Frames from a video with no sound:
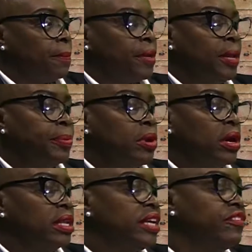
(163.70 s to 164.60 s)
People
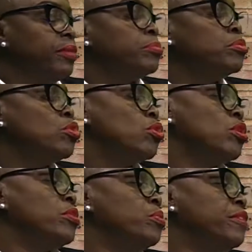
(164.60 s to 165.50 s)
are living
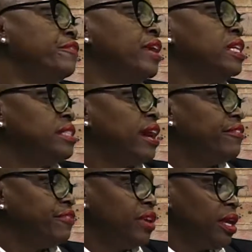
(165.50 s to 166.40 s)
more with
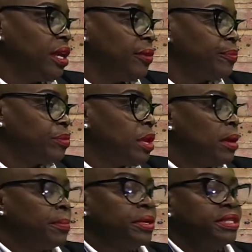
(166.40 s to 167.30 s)
HIV,
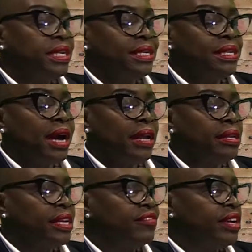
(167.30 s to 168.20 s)
but they're not
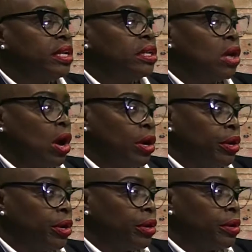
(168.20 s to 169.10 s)
living
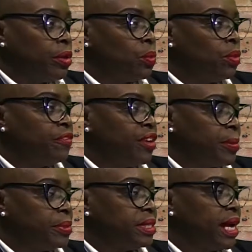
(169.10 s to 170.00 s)
longer with
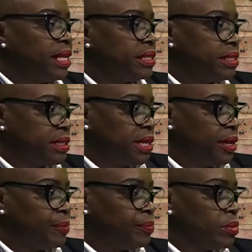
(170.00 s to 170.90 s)
hepatitis C
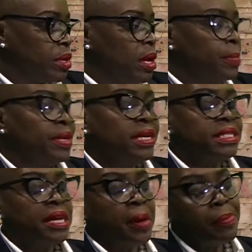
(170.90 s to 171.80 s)

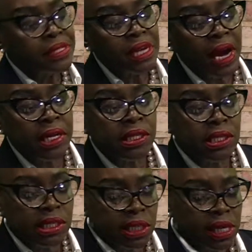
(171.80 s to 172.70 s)
because hepatitis
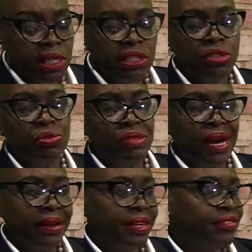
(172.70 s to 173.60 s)
C do
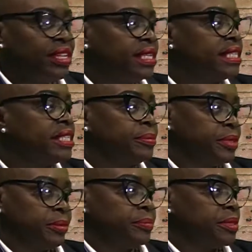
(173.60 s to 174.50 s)
not give any
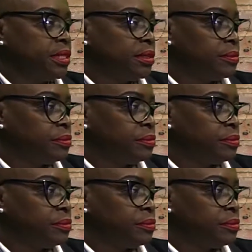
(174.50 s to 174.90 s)
symptoms.